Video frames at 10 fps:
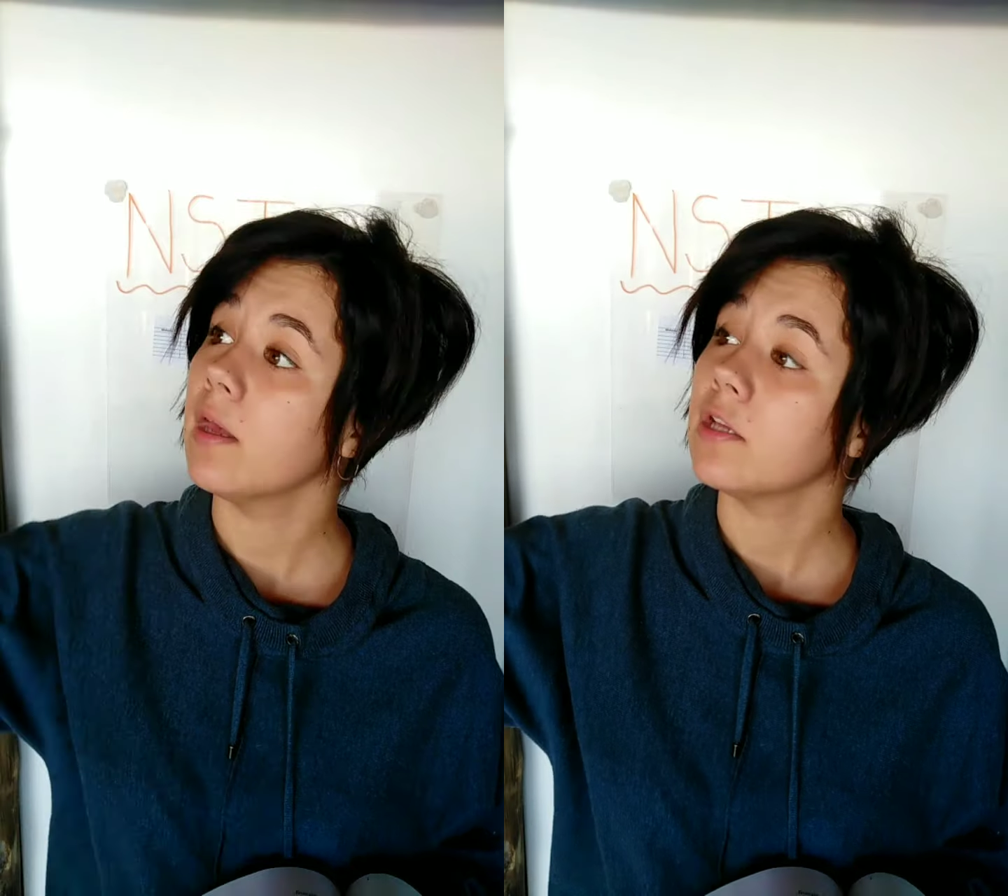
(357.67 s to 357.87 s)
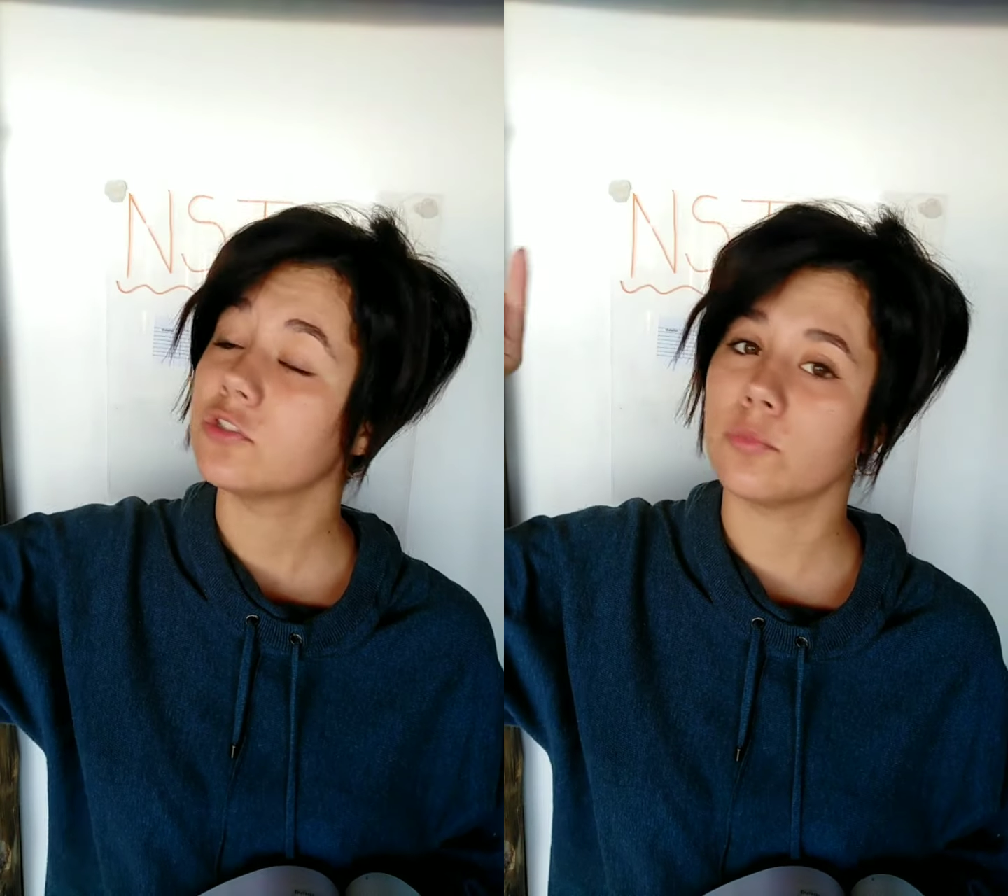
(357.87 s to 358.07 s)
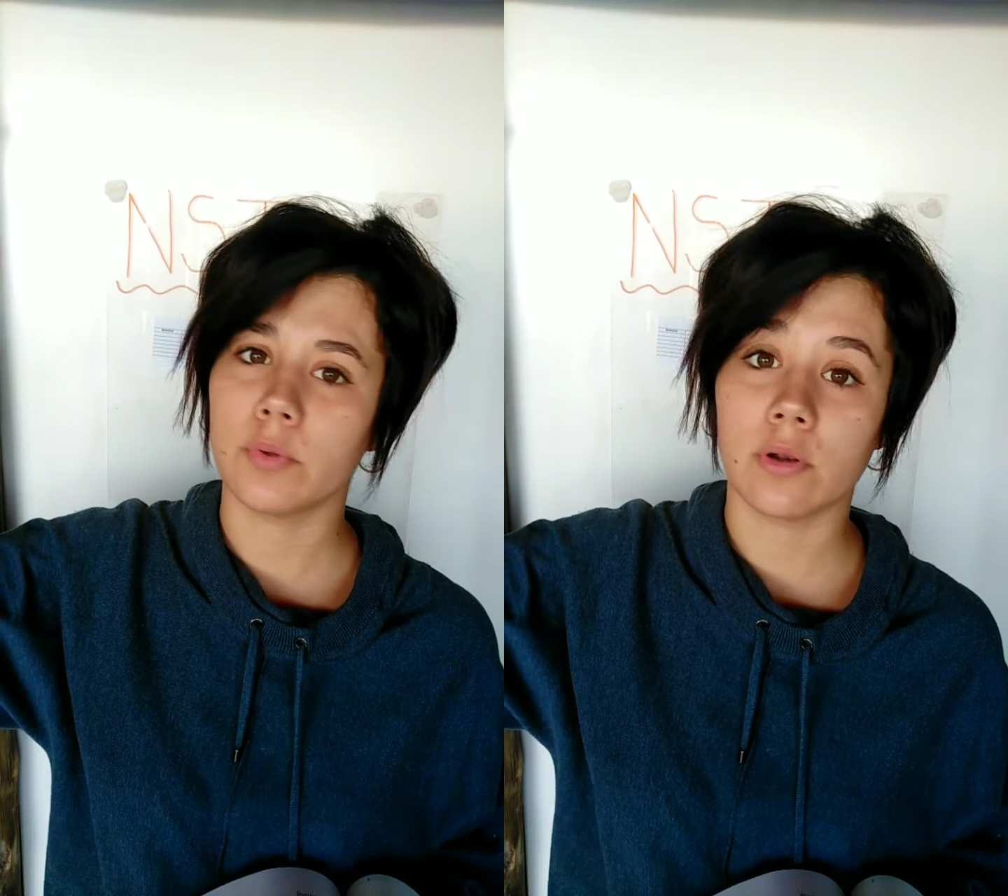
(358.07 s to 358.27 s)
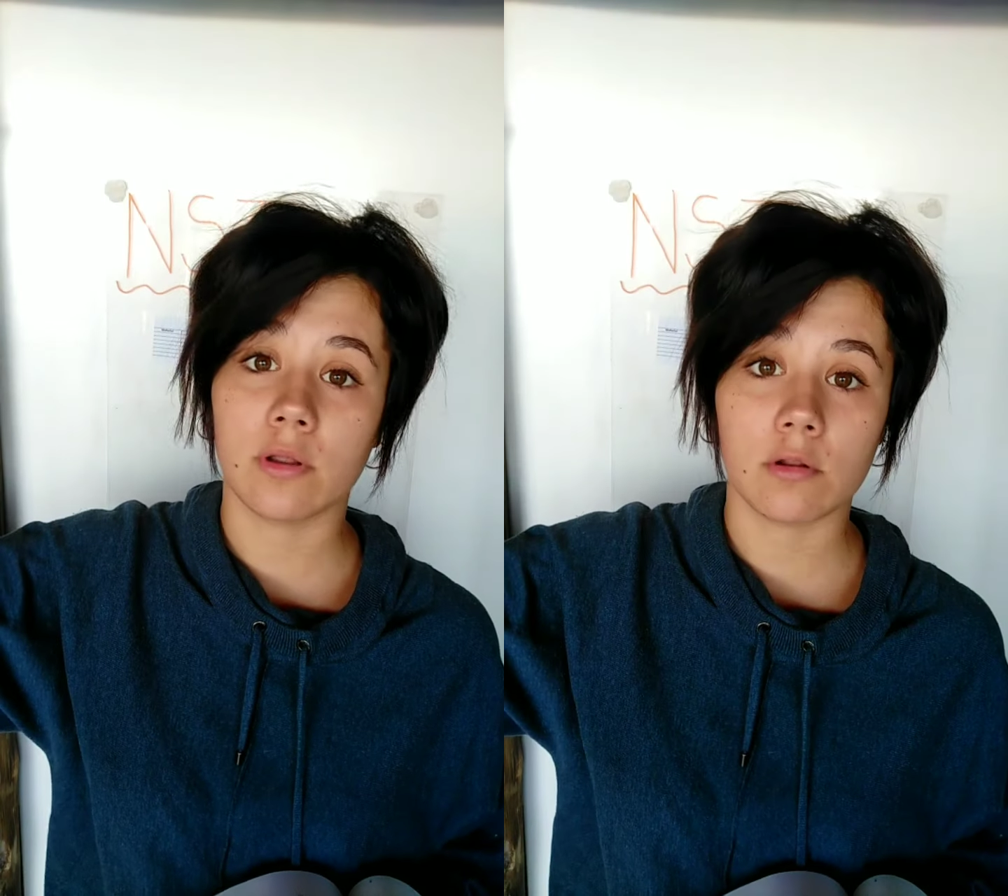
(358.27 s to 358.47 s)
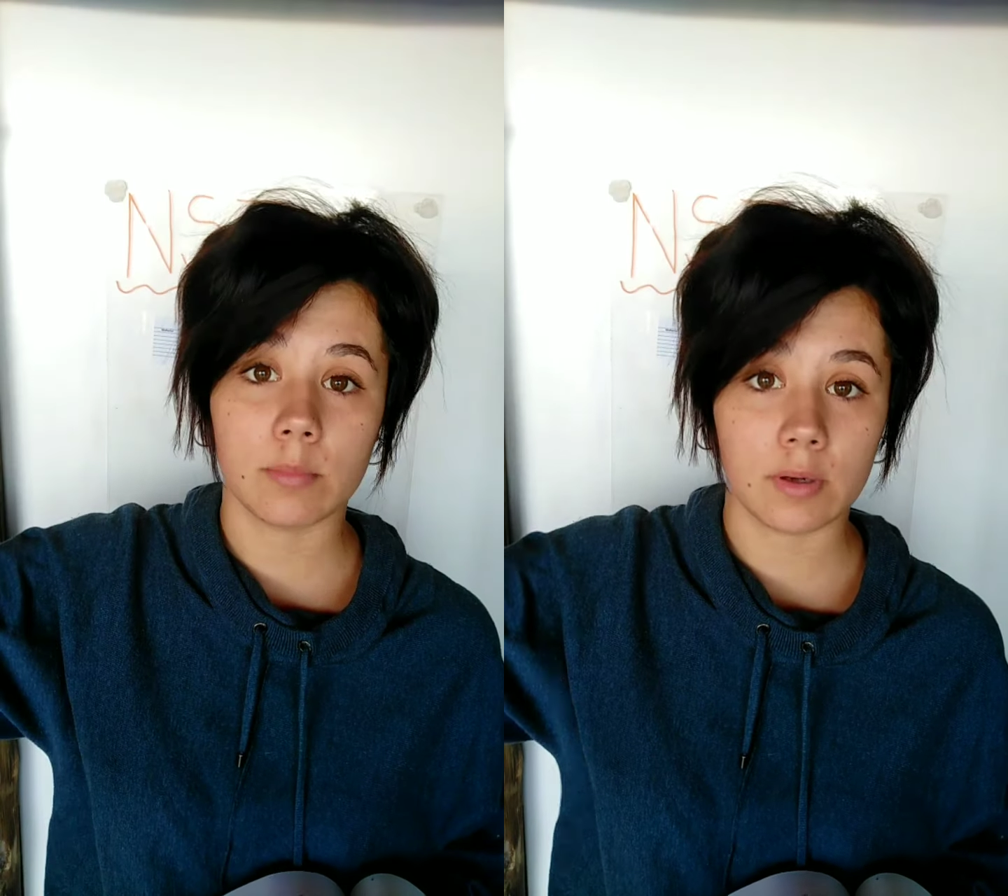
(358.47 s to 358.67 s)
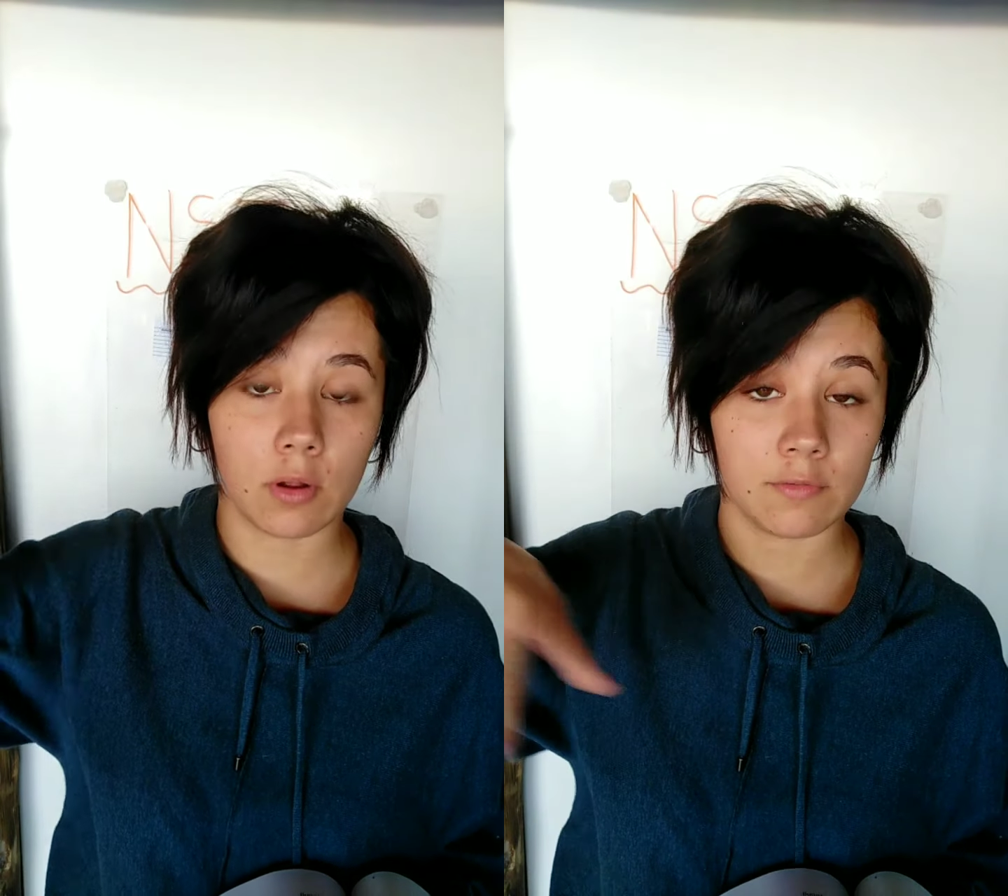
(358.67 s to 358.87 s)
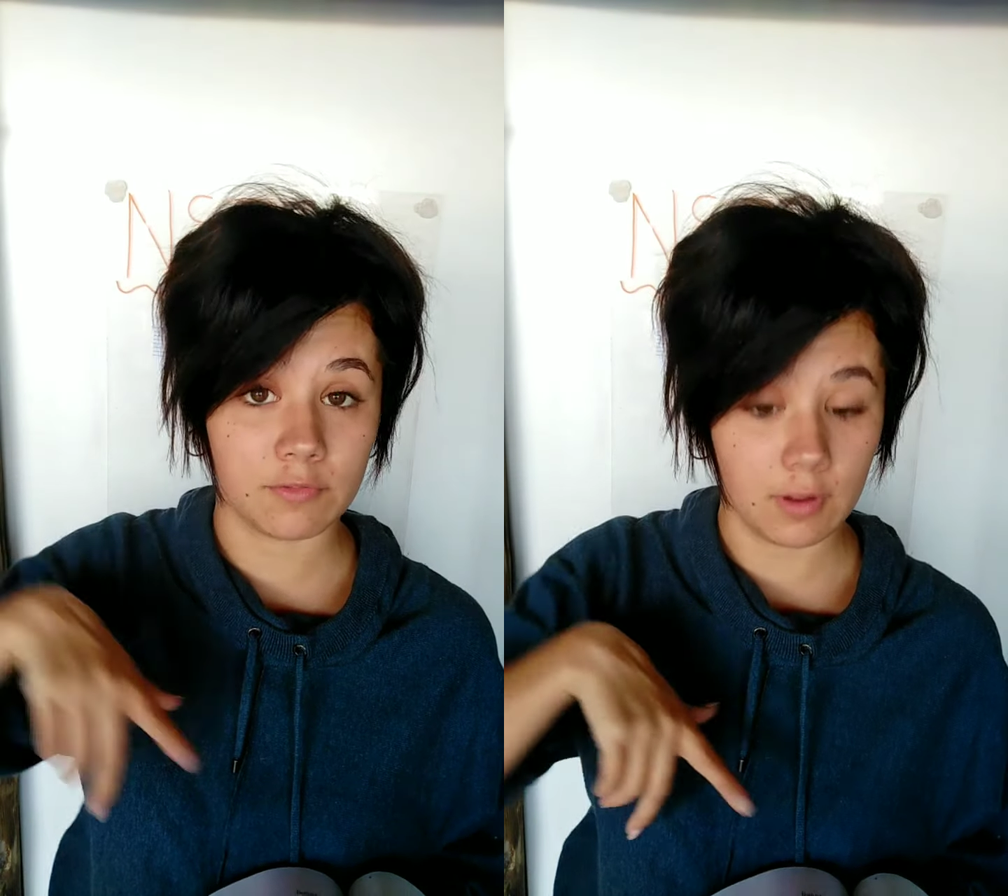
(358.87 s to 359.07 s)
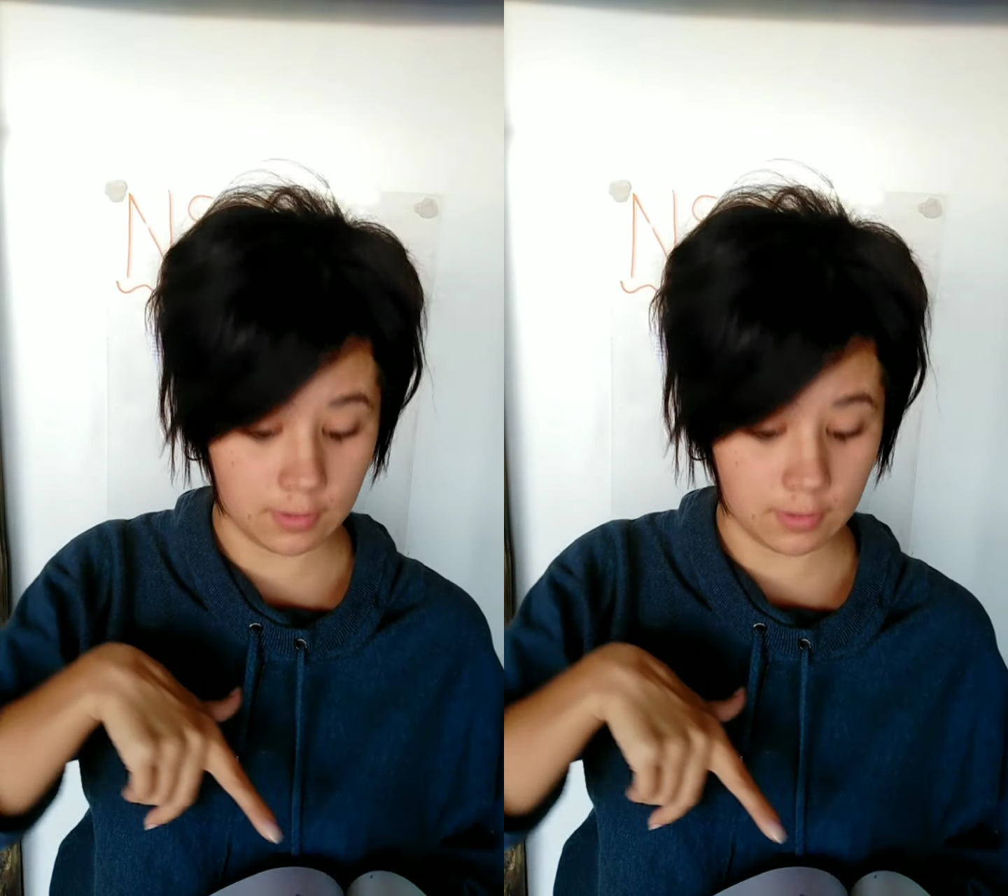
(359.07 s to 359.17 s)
so you put a little bit of